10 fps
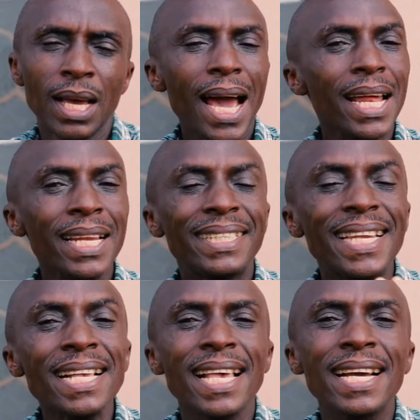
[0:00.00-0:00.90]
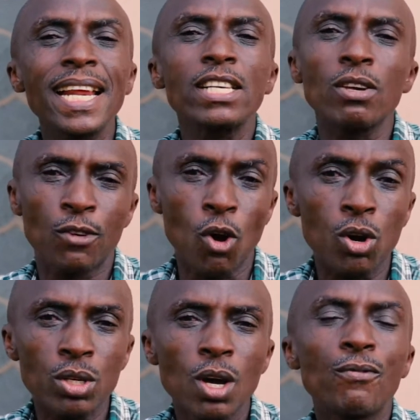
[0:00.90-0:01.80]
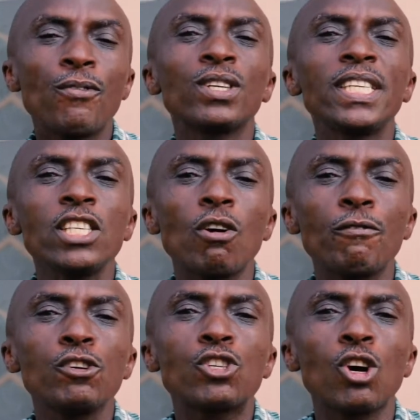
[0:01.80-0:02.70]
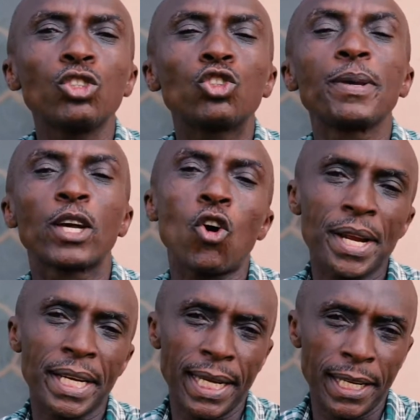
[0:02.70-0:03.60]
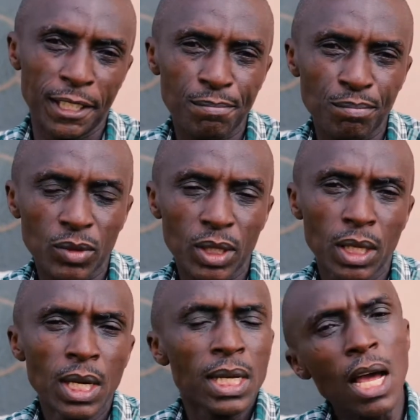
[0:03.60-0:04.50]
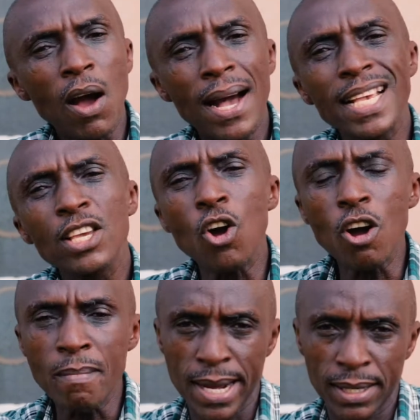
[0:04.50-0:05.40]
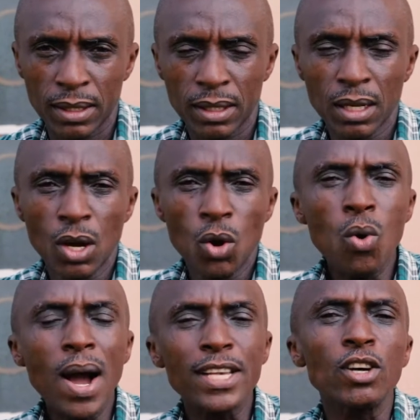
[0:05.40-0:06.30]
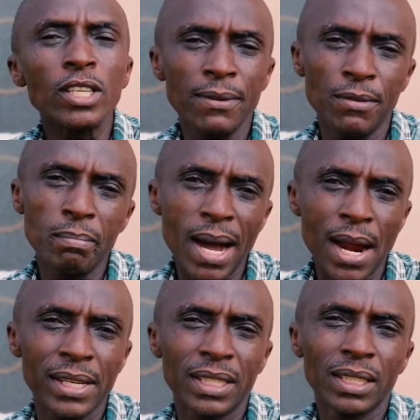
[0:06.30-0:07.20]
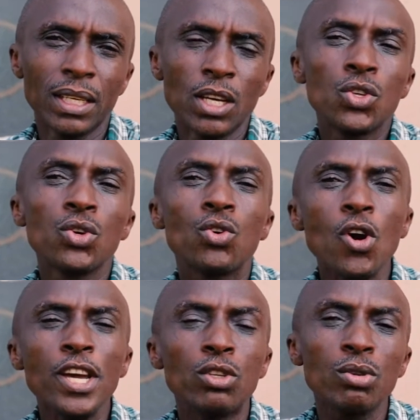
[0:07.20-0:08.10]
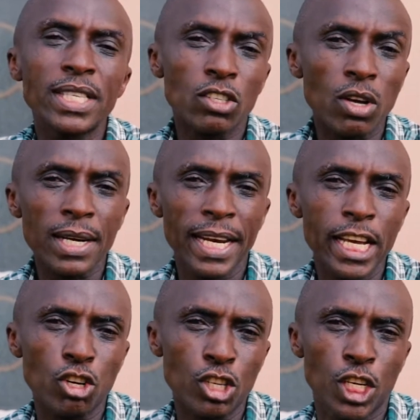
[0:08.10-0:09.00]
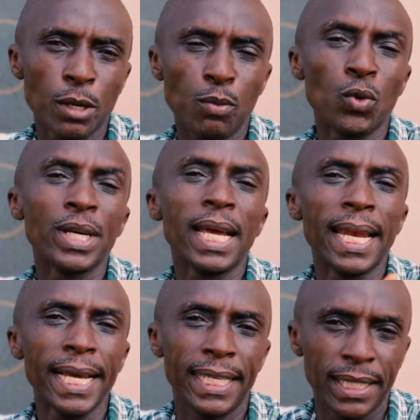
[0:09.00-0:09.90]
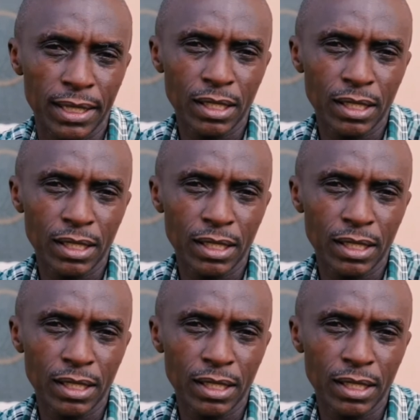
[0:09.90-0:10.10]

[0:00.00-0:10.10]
And it takes the grace of God for this confusion to be corrected. Now, as a young man who has not even married, you go into sexual relationship with a lady,